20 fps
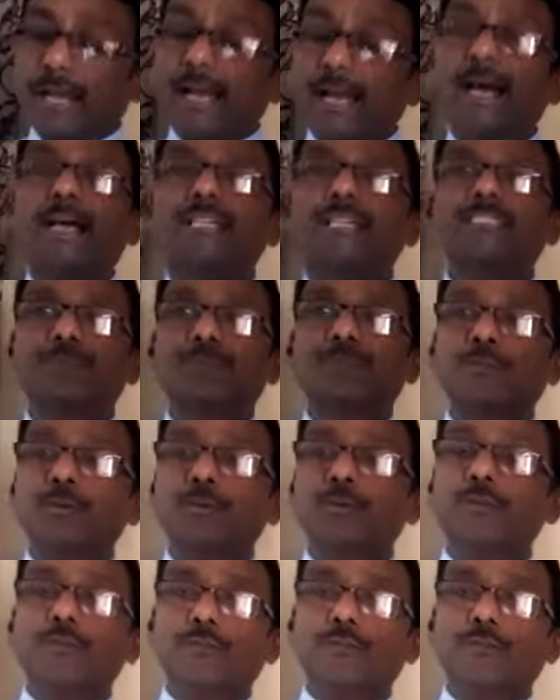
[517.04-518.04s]
has
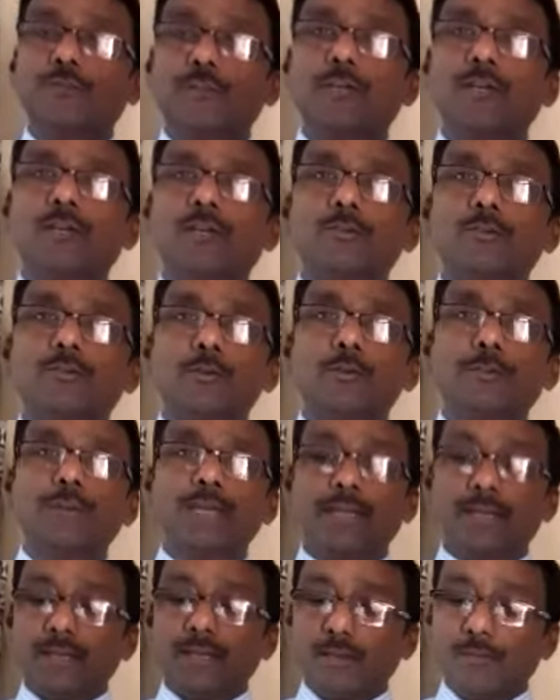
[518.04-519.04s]
proved to
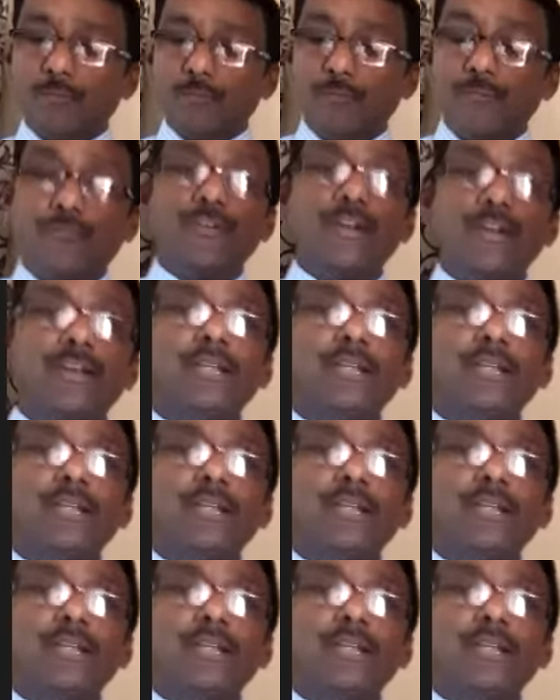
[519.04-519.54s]
be very